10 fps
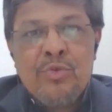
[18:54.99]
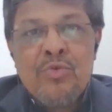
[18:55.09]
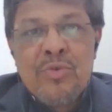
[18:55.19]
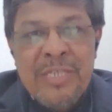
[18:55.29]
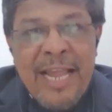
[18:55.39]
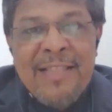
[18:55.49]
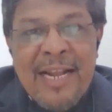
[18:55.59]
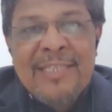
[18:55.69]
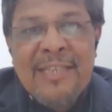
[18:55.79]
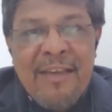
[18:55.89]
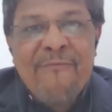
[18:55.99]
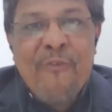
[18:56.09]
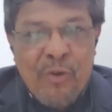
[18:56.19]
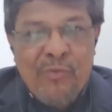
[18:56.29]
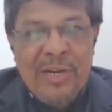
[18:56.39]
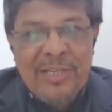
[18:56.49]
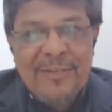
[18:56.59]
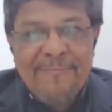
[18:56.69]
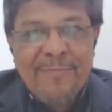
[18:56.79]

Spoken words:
to take that step forward